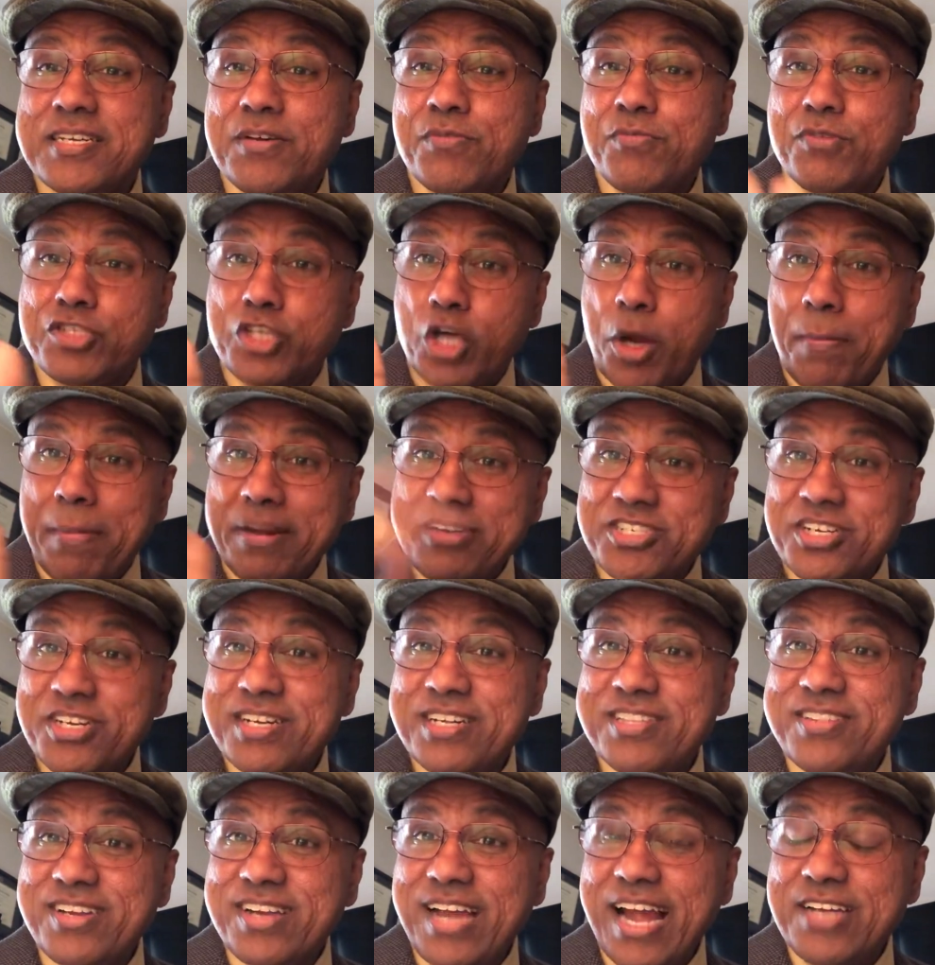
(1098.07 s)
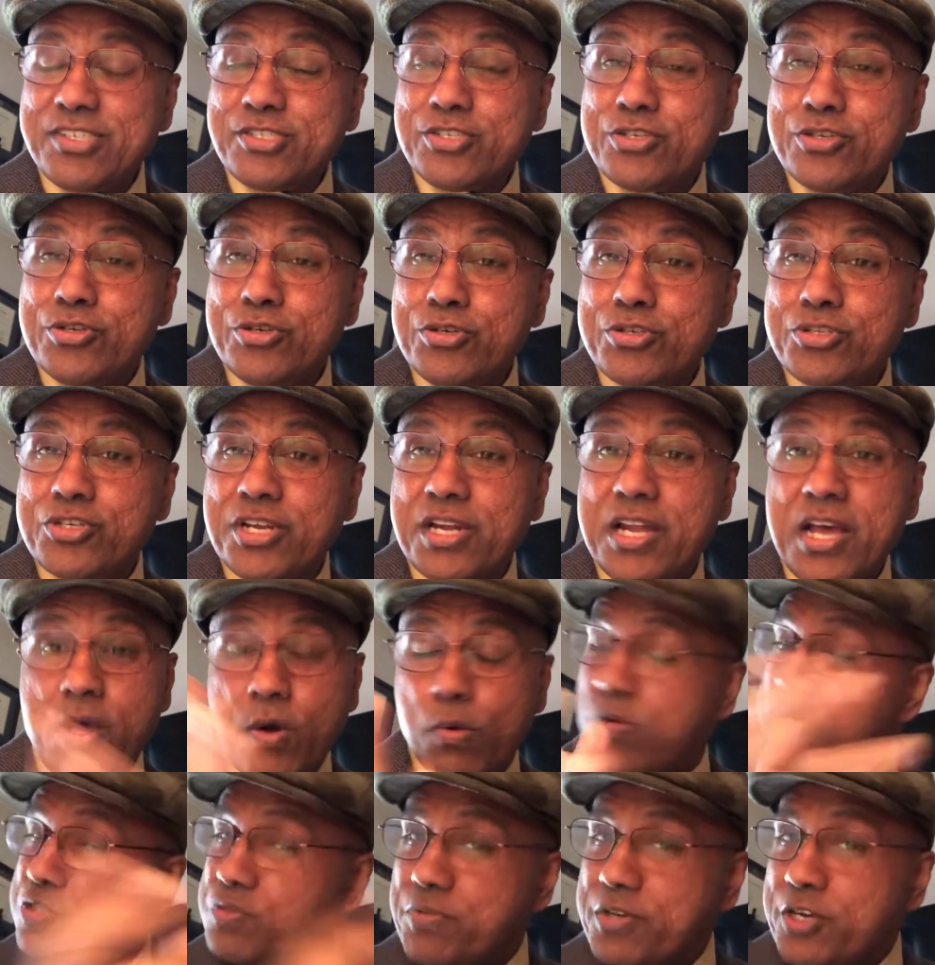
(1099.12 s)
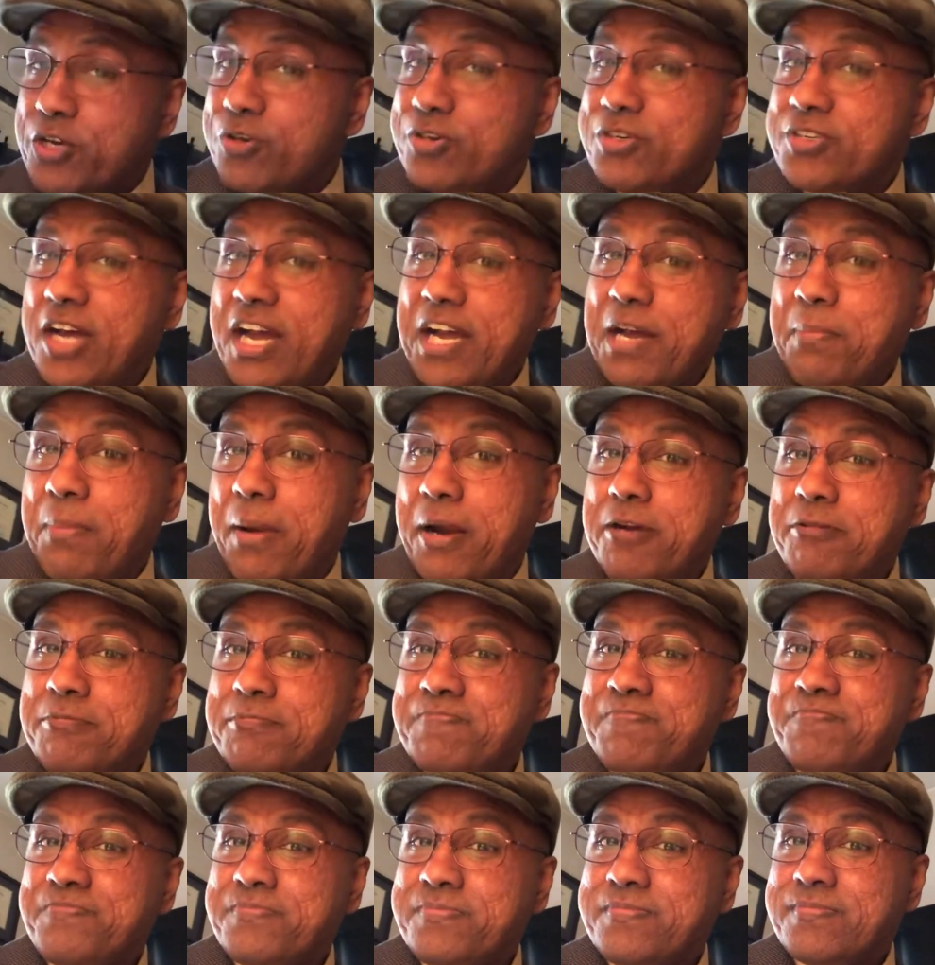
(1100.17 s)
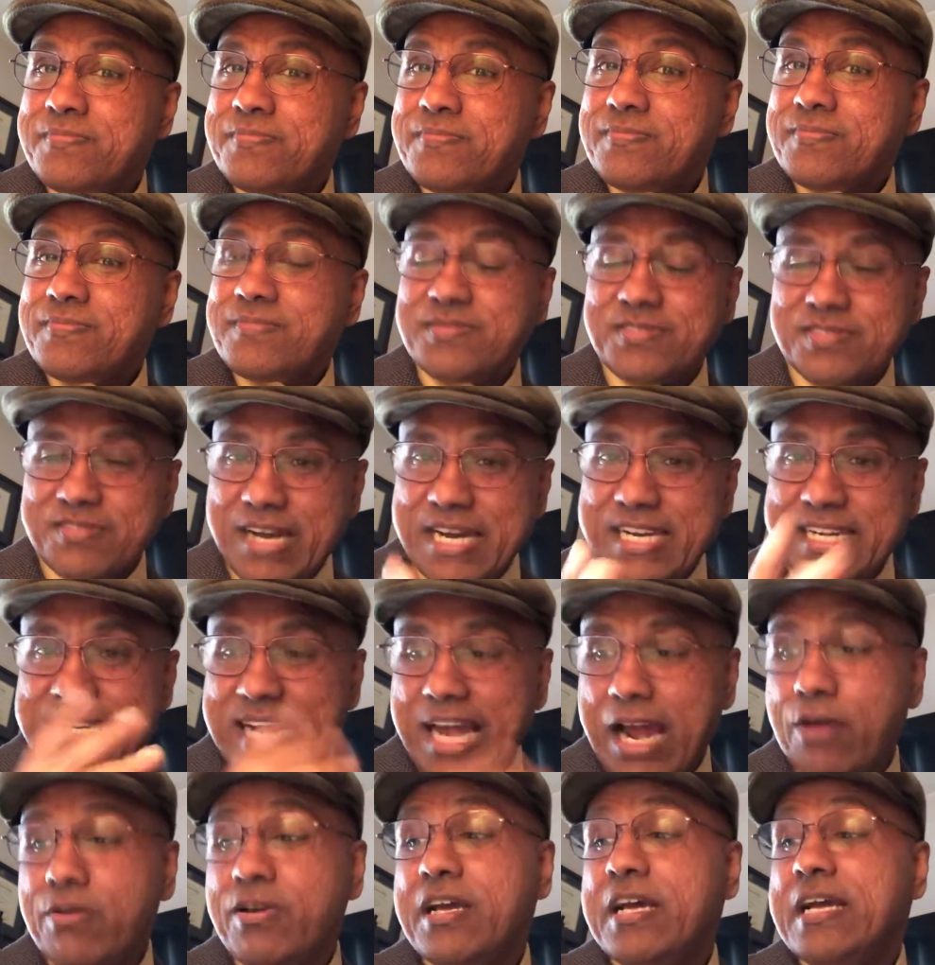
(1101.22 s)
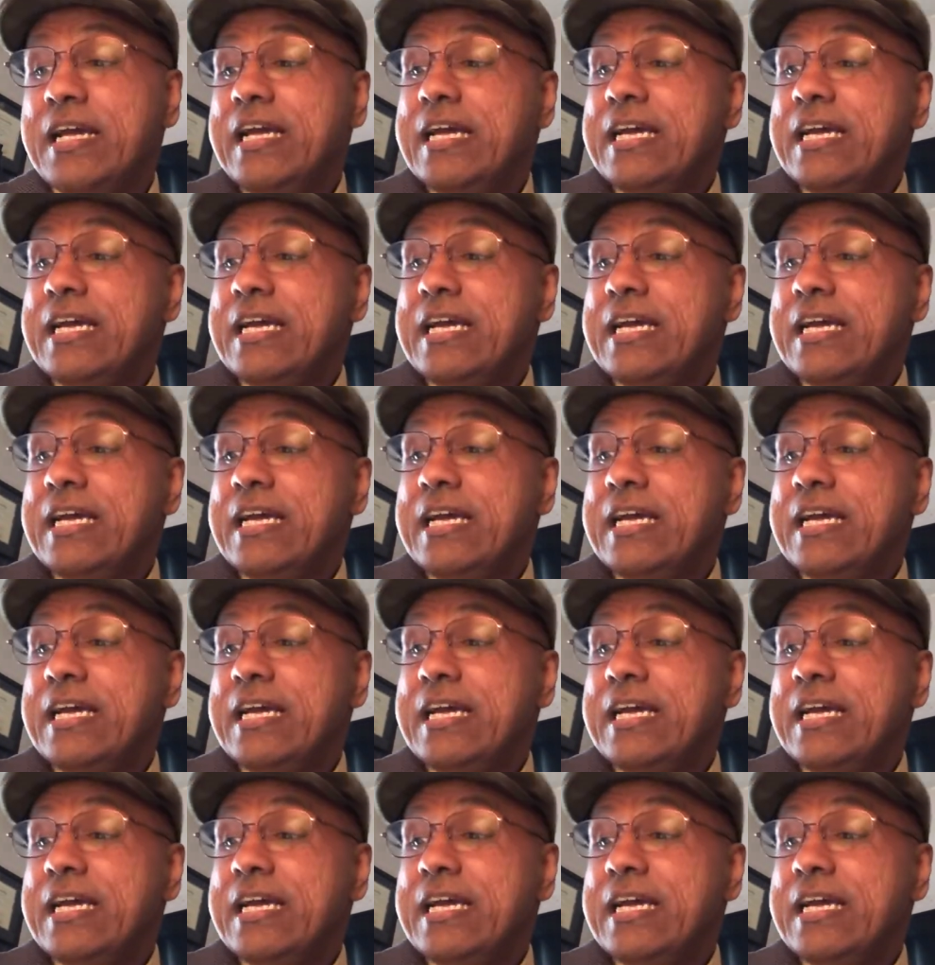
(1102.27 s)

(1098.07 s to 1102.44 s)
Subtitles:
which are mentioned in the Constitution, which we're going to talk about. Write it down.